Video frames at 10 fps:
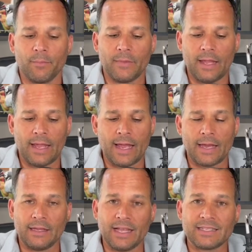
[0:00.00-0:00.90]

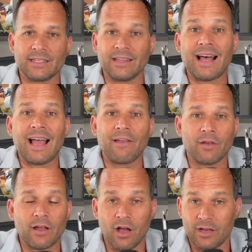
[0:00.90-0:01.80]
And lessen
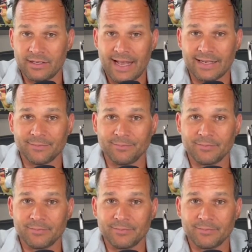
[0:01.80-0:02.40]
live contact.